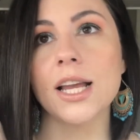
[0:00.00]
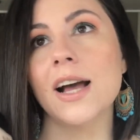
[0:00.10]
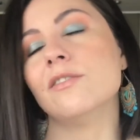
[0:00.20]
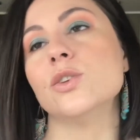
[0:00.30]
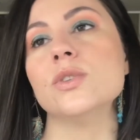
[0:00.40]

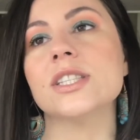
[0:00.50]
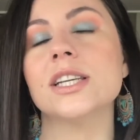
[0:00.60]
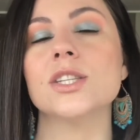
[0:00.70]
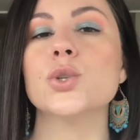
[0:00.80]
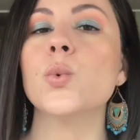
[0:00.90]
I've used
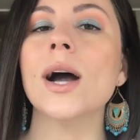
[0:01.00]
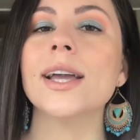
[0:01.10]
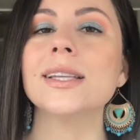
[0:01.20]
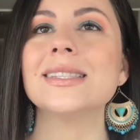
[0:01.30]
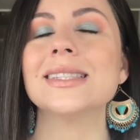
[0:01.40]
it
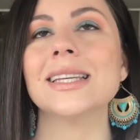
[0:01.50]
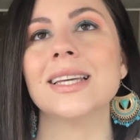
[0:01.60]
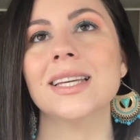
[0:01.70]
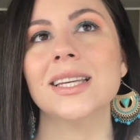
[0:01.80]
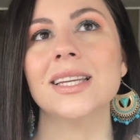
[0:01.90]
twice,
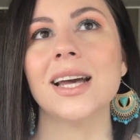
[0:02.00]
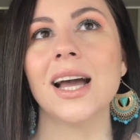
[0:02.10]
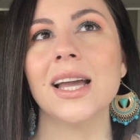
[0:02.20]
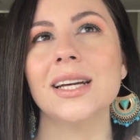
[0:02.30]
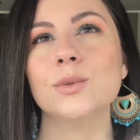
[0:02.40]
and
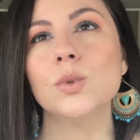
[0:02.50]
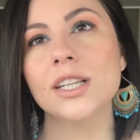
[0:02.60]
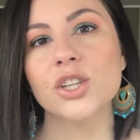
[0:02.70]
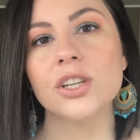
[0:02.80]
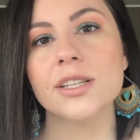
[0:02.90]
I had
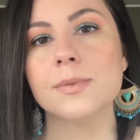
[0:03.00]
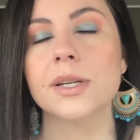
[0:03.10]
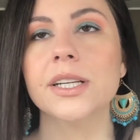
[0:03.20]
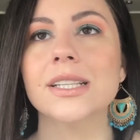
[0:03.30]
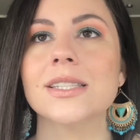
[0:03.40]
one good
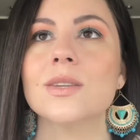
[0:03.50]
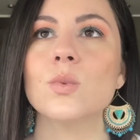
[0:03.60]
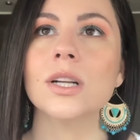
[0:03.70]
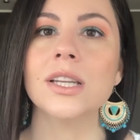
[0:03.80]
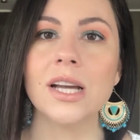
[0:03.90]
experience and
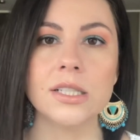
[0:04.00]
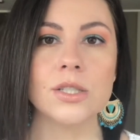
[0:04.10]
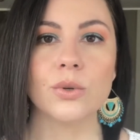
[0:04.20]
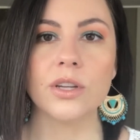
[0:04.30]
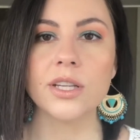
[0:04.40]
one not
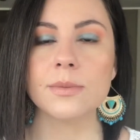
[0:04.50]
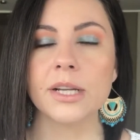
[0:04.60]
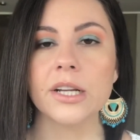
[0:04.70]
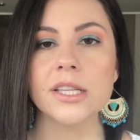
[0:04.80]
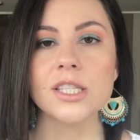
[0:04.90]
so good
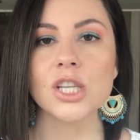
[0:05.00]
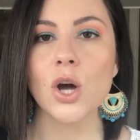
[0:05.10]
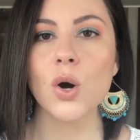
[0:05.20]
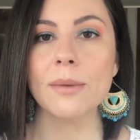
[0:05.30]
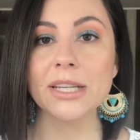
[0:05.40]
experience.
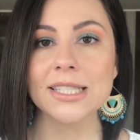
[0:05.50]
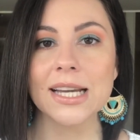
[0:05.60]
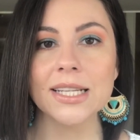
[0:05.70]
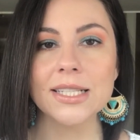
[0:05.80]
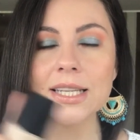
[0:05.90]
So I'm
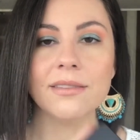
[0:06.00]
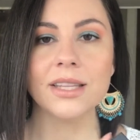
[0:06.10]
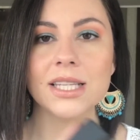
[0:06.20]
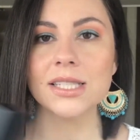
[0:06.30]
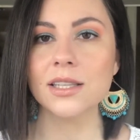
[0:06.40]
excited to give
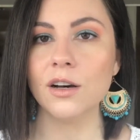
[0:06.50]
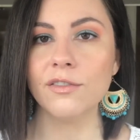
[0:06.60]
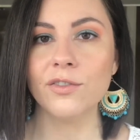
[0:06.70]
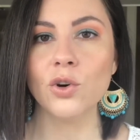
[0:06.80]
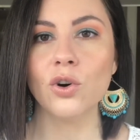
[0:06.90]
this a
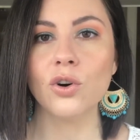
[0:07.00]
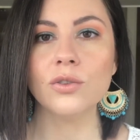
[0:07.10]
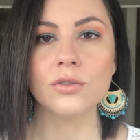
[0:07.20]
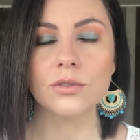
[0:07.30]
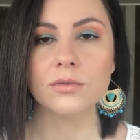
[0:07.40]

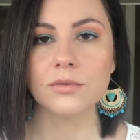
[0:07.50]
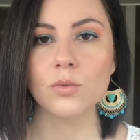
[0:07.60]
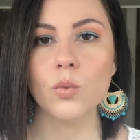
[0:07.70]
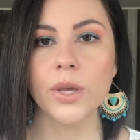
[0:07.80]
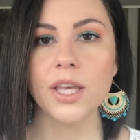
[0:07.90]
full
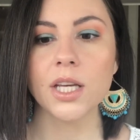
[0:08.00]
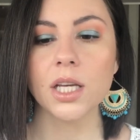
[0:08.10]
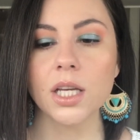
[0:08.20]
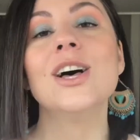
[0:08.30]
week.